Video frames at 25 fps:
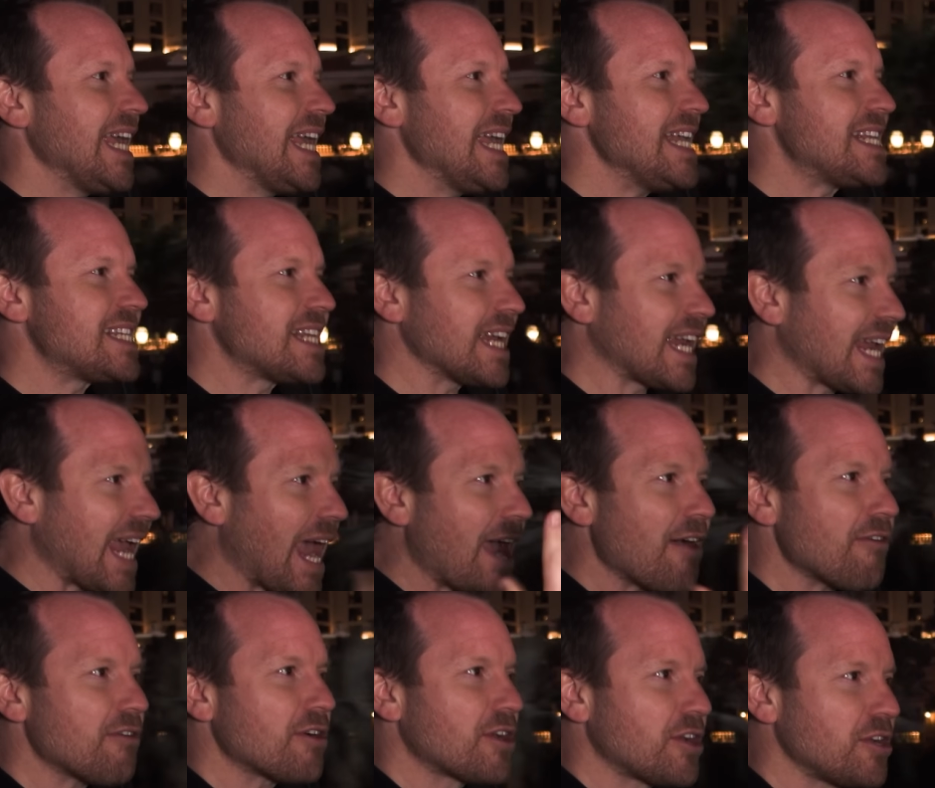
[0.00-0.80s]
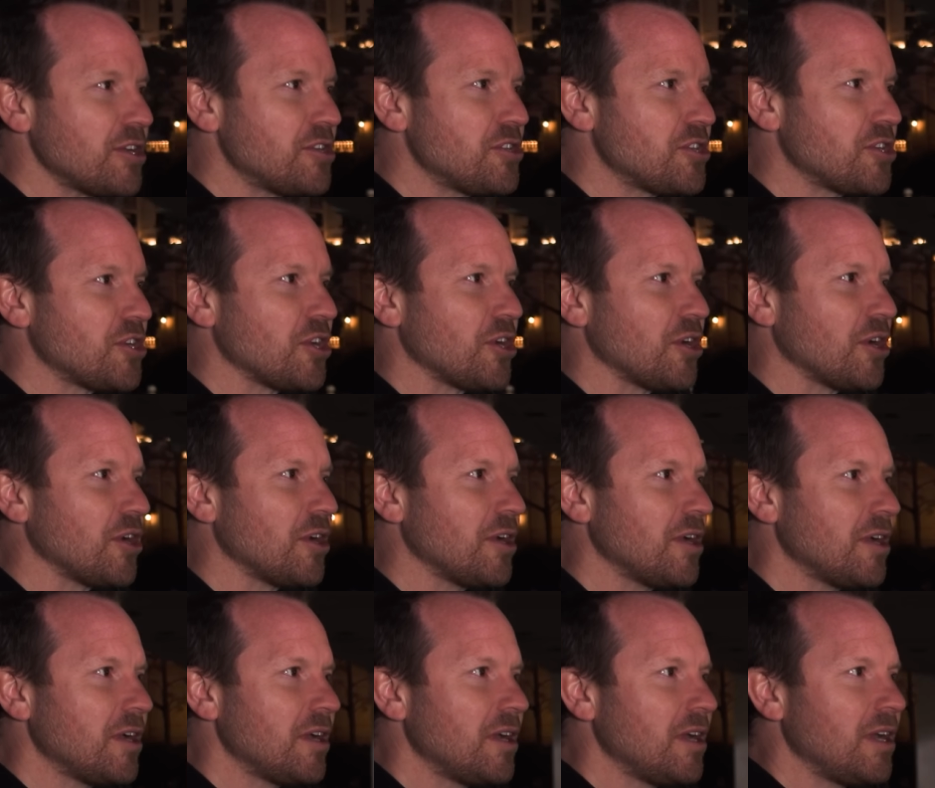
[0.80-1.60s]
It's a
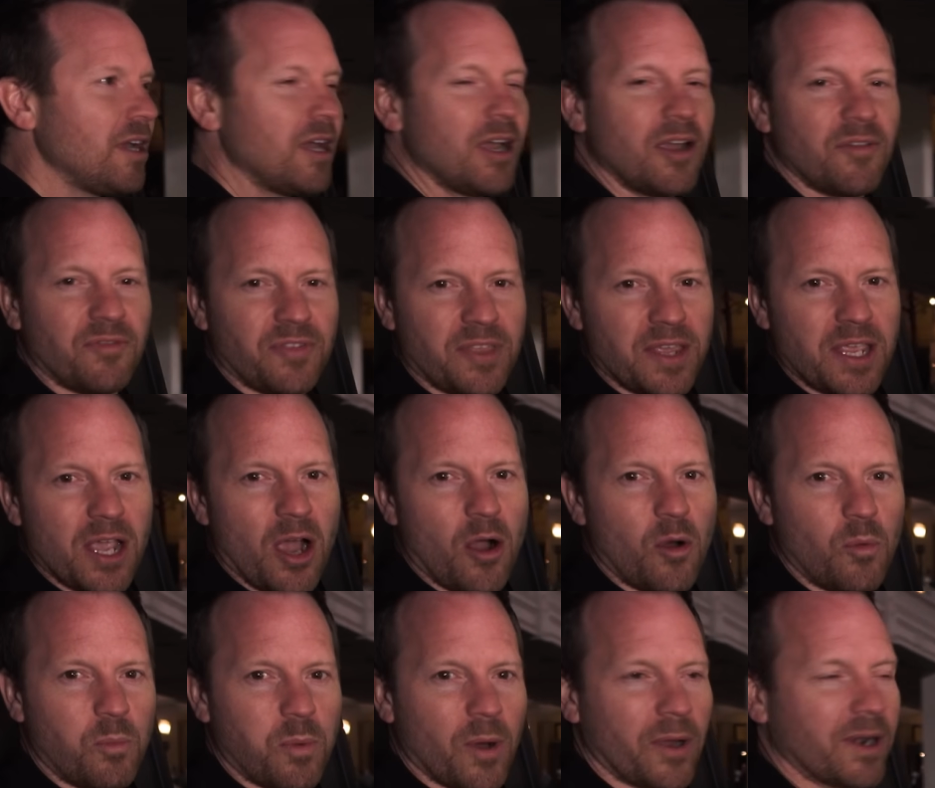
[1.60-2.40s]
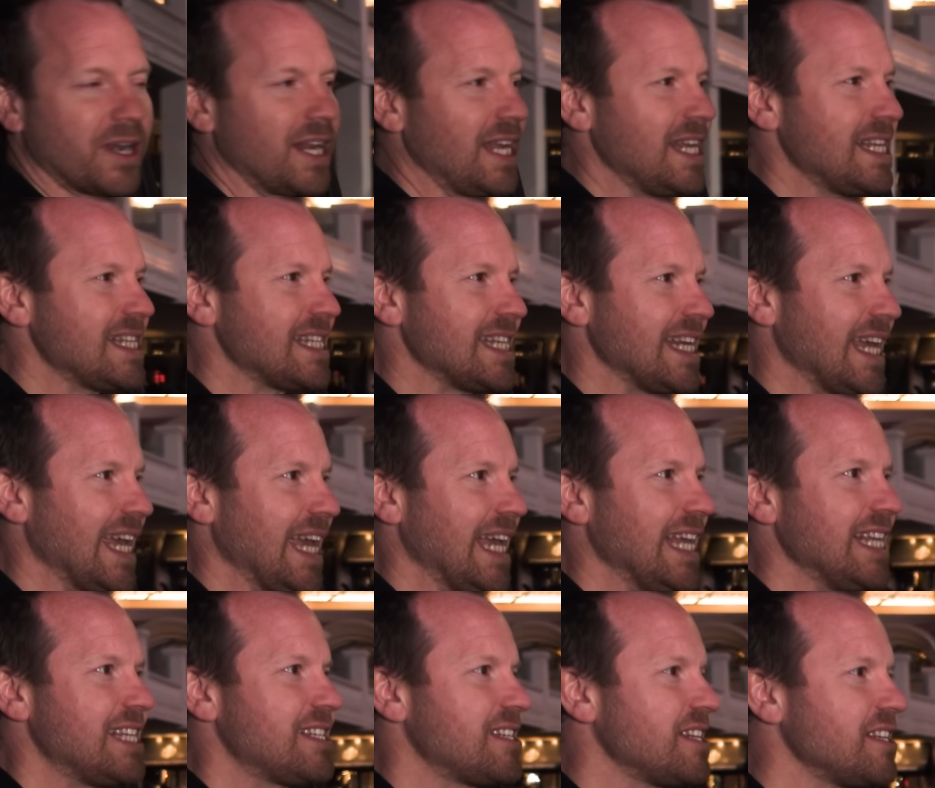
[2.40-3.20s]
caricature of the old one, isn't
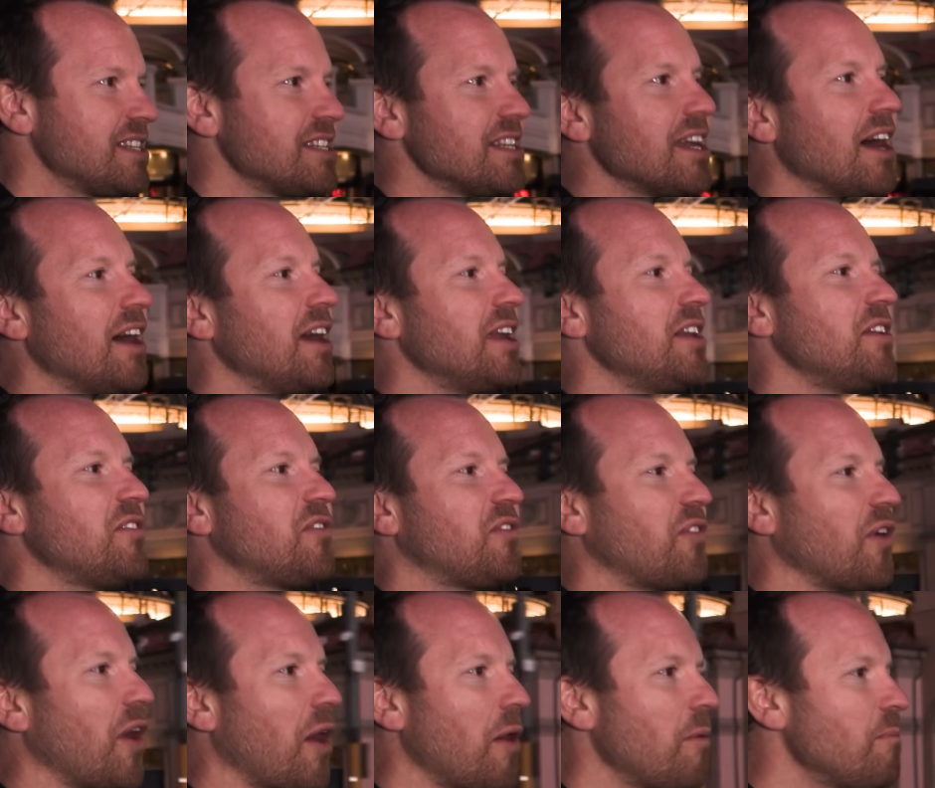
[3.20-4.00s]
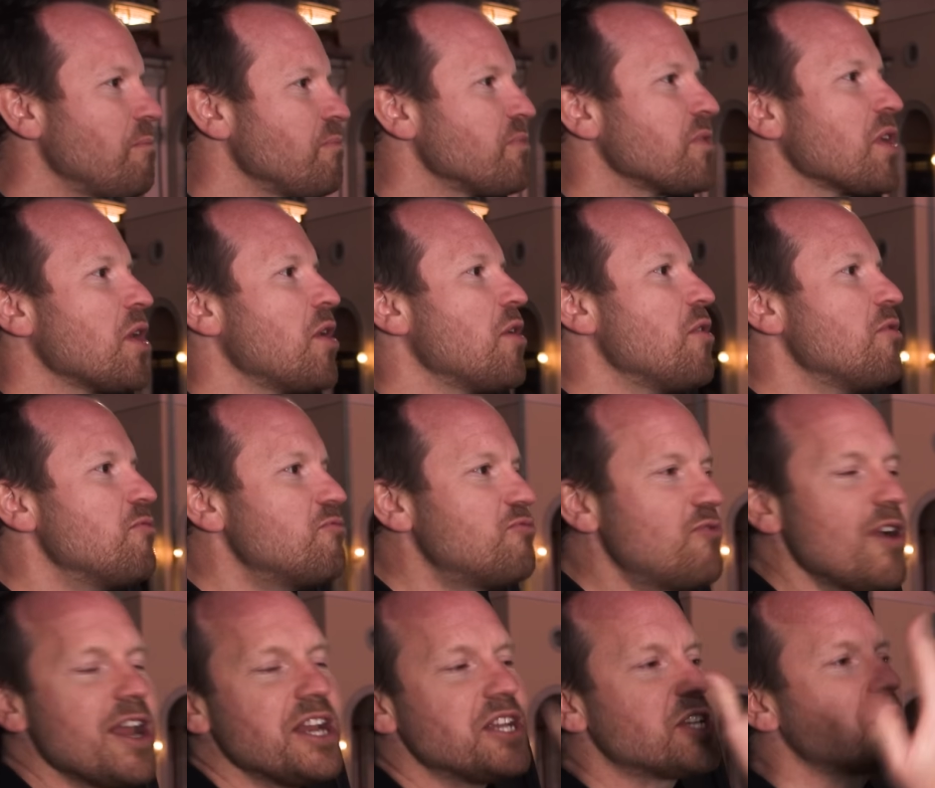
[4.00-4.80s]
it? It's designed for
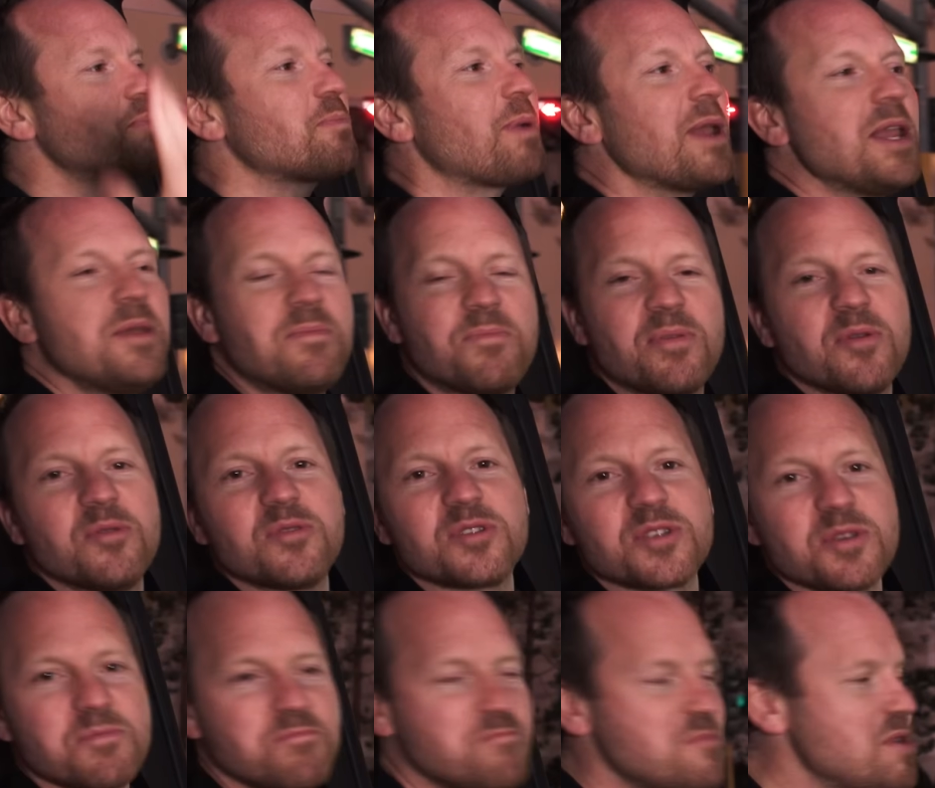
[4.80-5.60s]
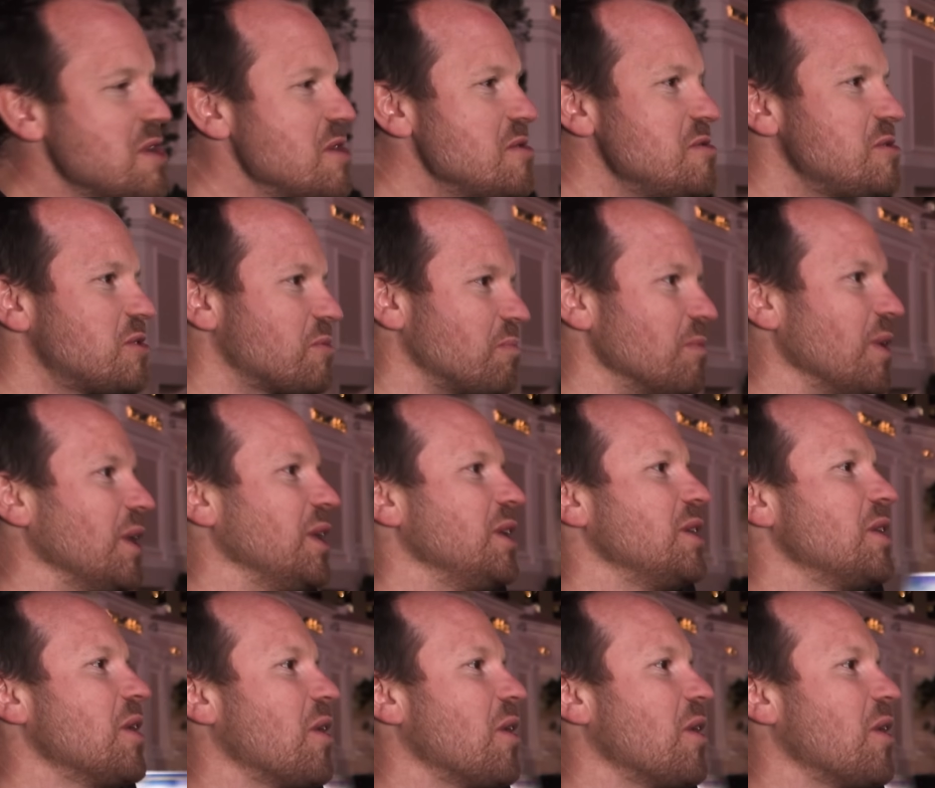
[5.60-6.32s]
rich people's amusement,